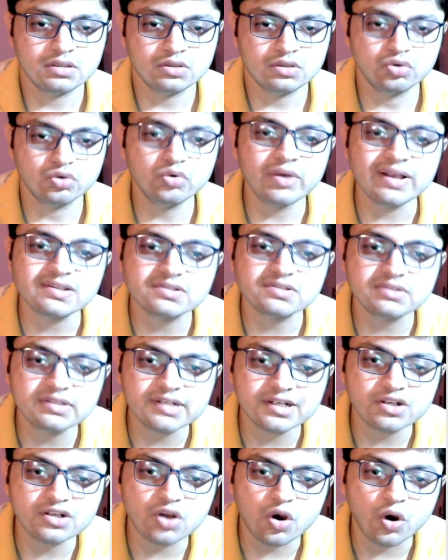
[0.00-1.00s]
Who has
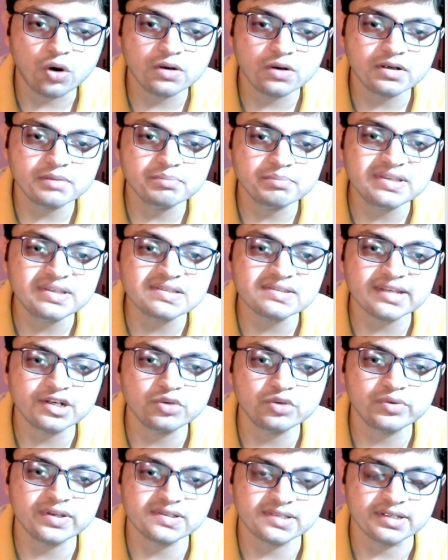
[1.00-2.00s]
written on
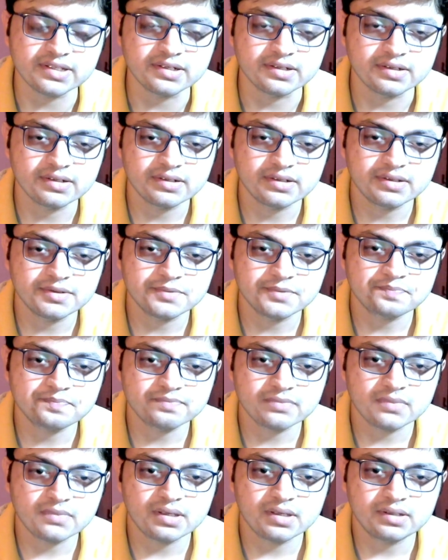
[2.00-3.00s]
Miseducation,
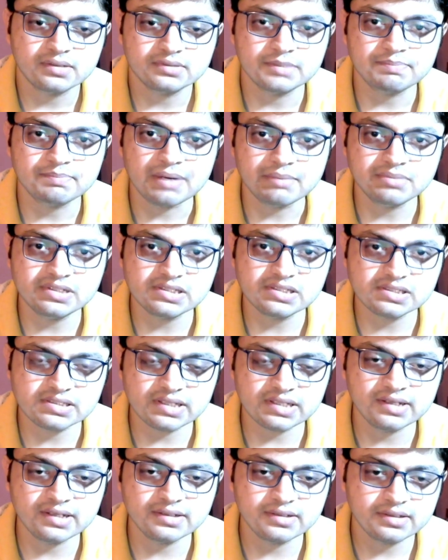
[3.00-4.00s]
published
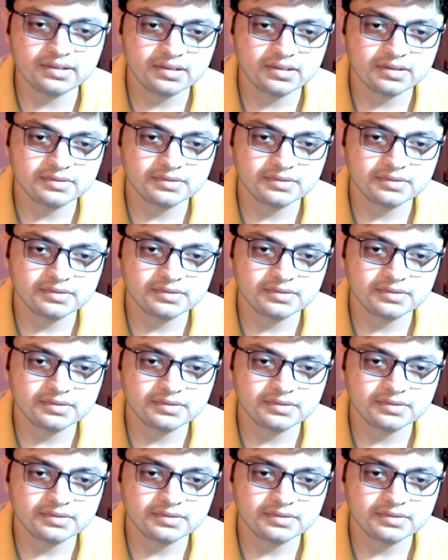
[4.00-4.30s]
in